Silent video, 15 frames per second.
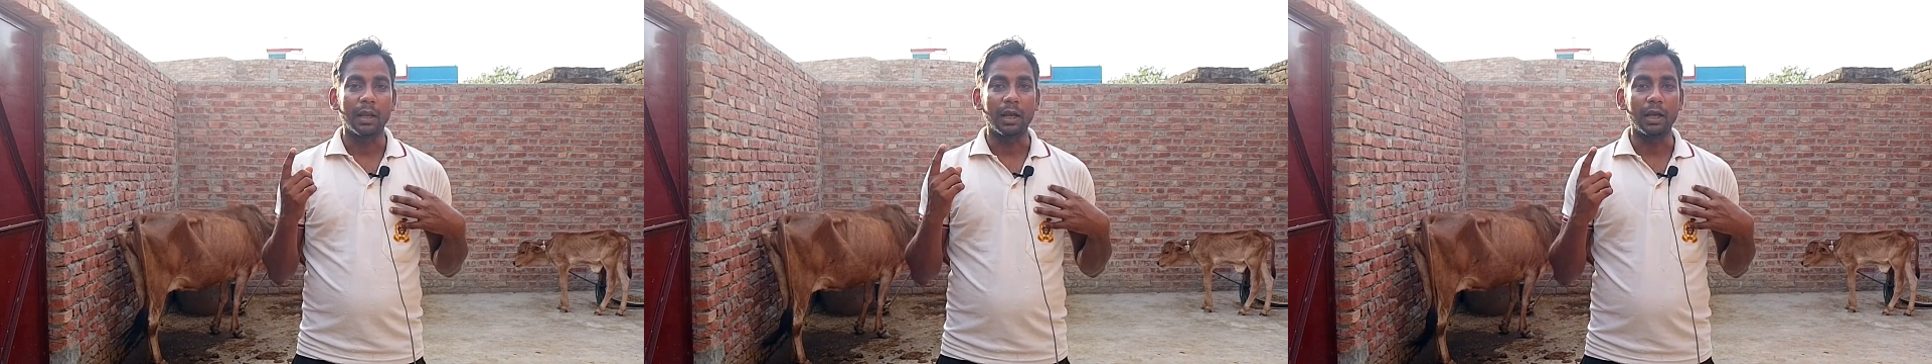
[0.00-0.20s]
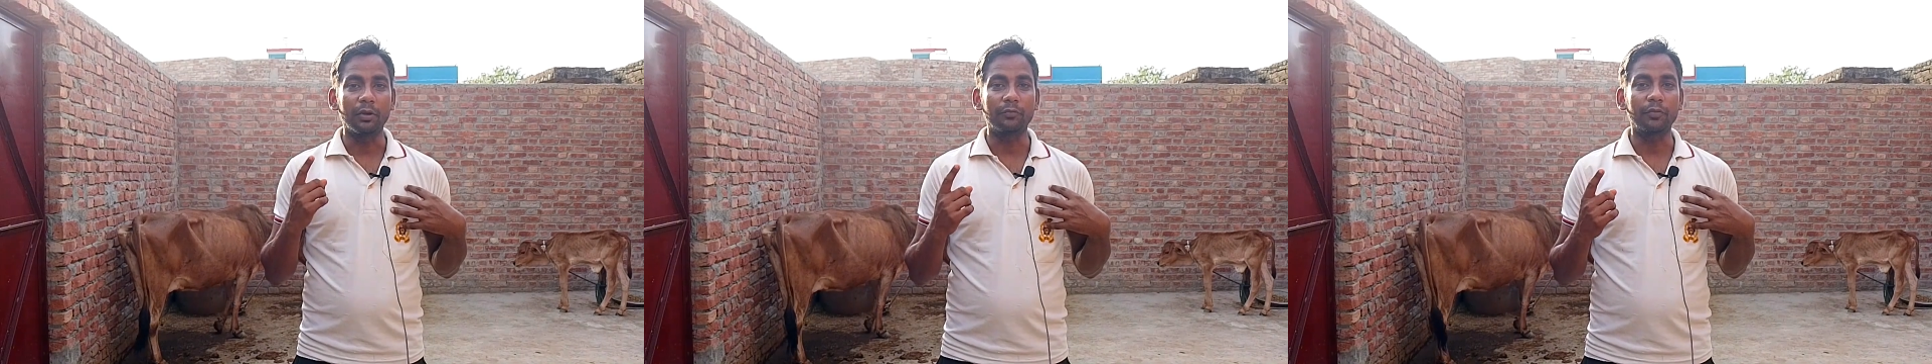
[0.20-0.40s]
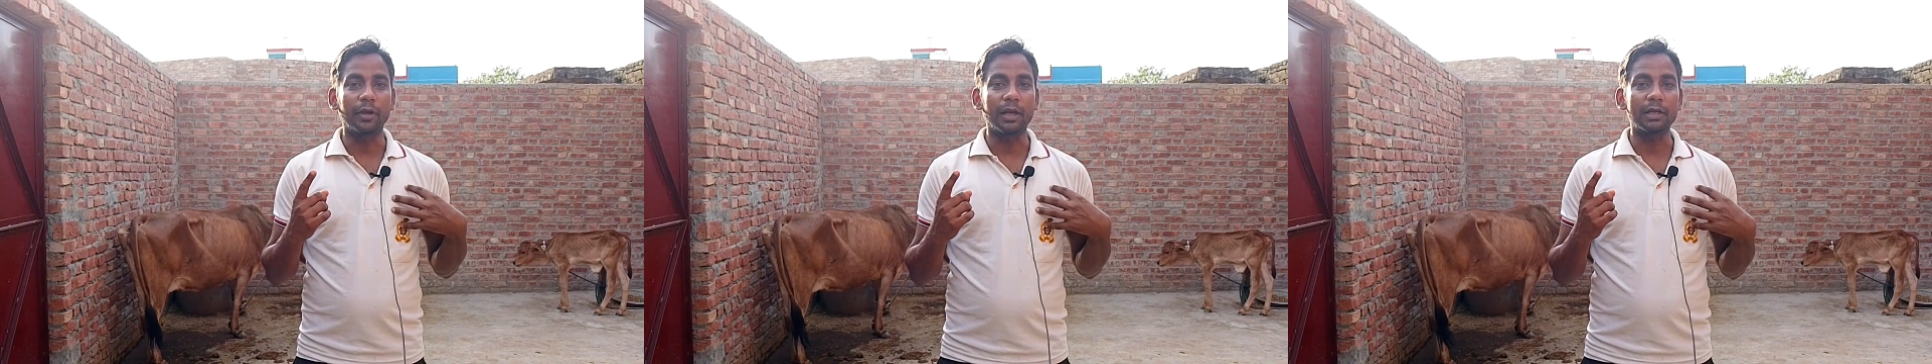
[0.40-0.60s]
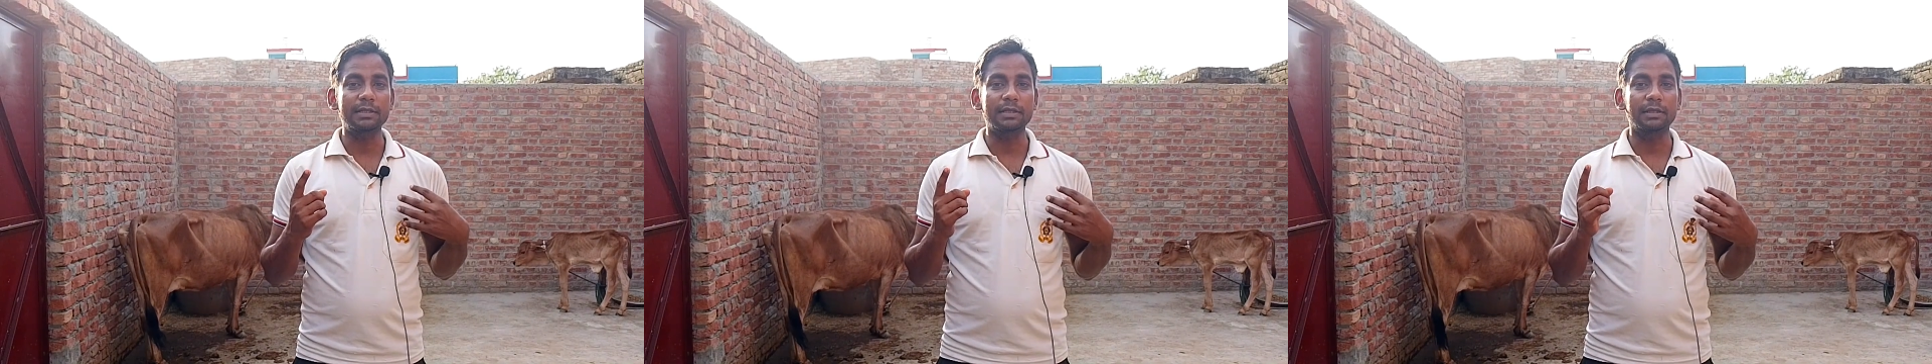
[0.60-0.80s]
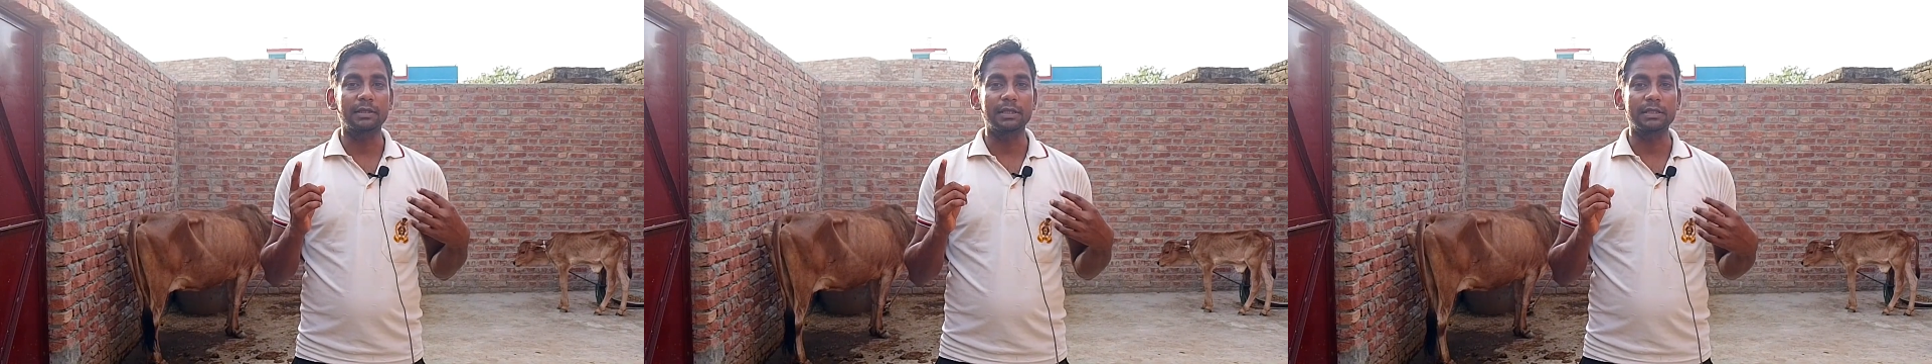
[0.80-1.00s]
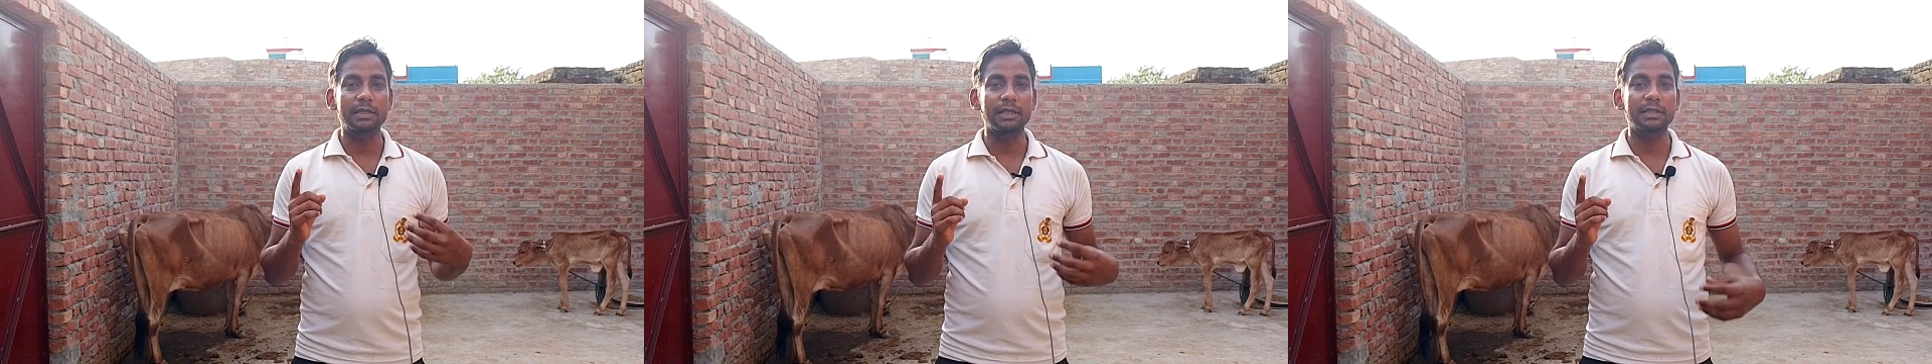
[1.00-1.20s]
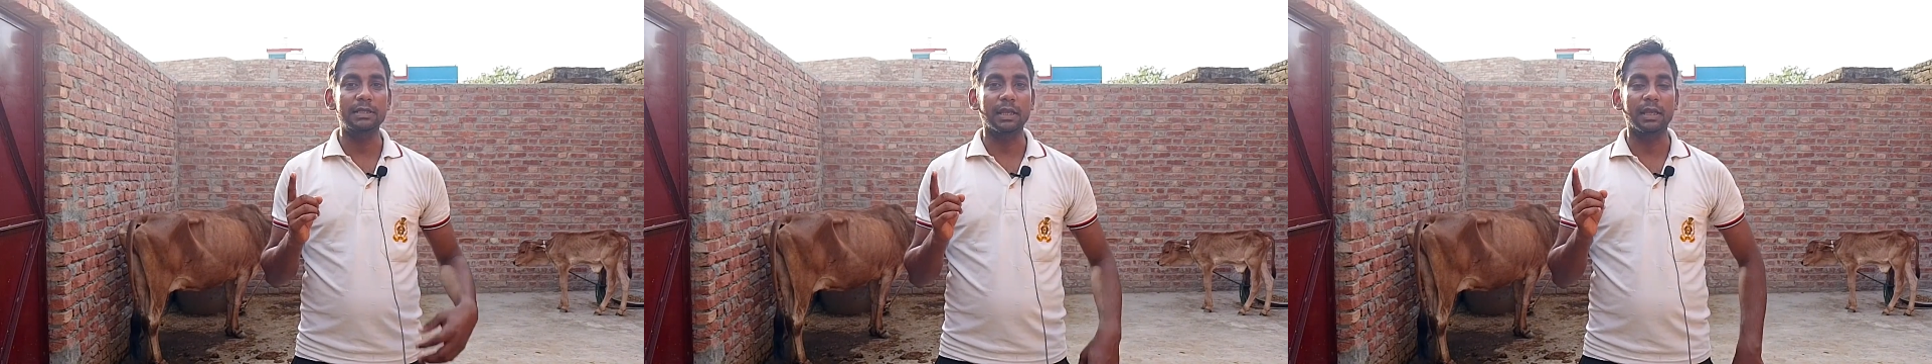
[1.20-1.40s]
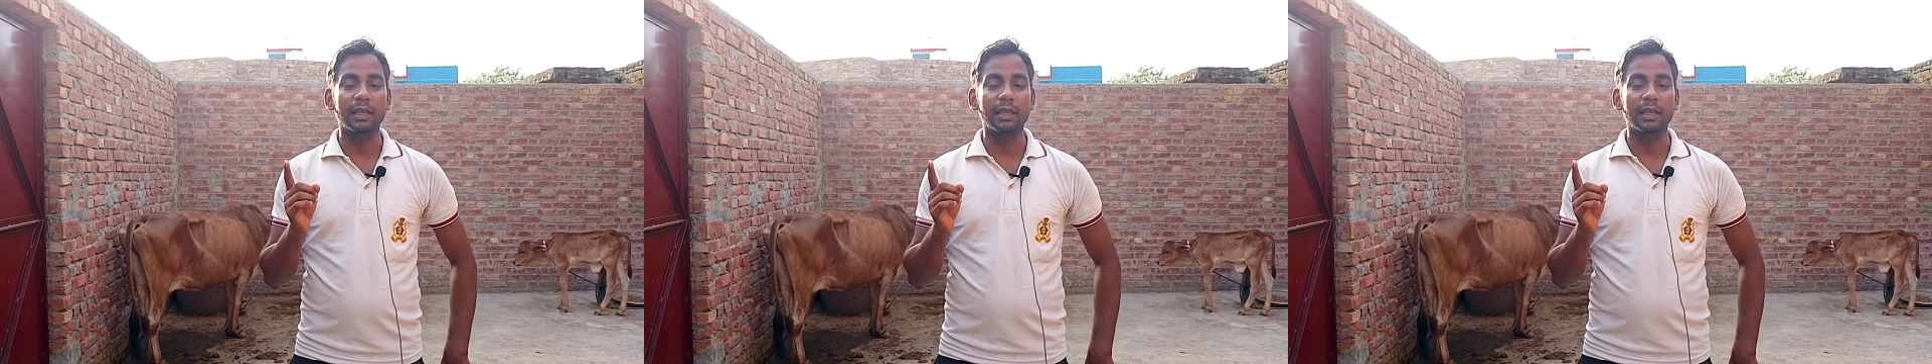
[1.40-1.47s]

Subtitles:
And friends, this is